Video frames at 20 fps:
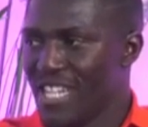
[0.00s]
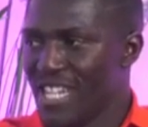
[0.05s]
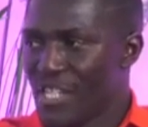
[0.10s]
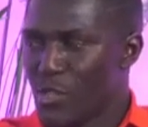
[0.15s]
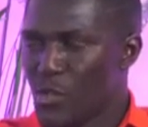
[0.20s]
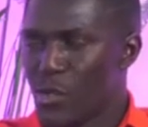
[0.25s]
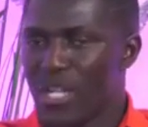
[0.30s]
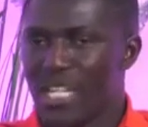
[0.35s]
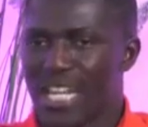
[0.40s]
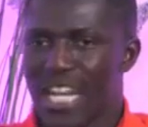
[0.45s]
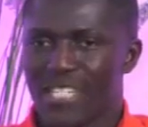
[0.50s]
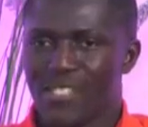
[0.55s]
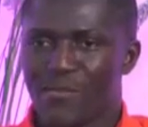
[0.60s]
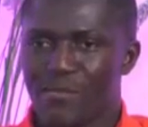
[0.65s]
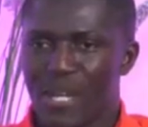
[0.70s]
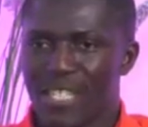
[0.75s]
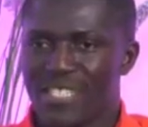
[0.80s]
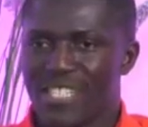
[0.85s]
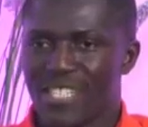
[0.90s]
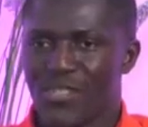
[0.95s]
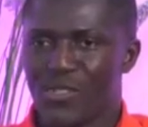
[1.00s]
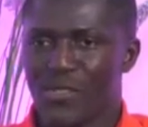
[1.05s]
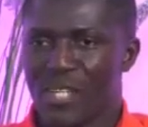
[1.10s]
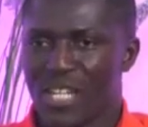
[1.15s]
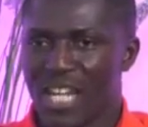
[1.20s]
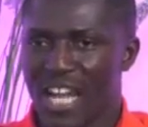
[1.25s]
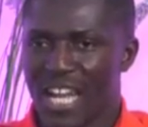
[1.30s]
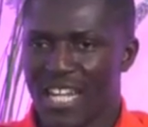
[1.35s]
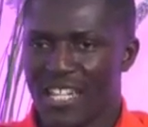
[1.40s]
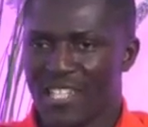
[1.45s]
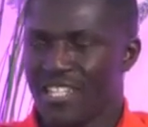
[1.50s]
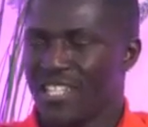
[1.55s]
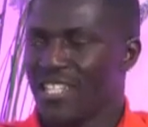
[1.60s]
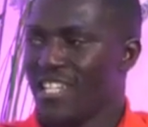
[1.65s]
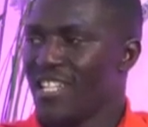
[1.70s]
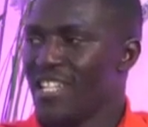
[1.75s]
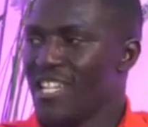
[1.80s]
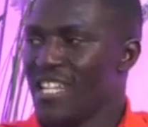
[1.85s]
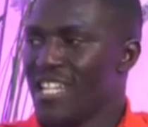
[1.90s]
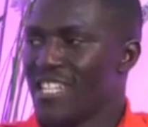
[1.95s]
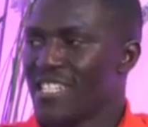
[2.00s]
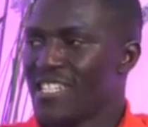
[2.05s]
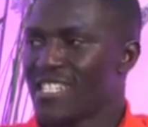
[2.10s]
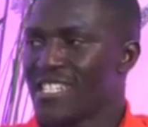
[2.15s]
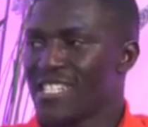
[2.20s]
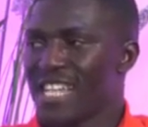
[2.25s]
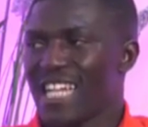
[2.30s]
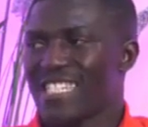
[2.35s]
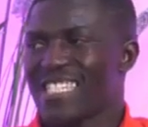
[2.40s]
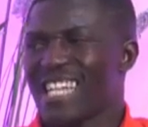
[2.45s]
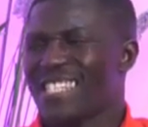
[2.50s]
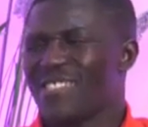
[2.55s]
So in as much as you can, snatch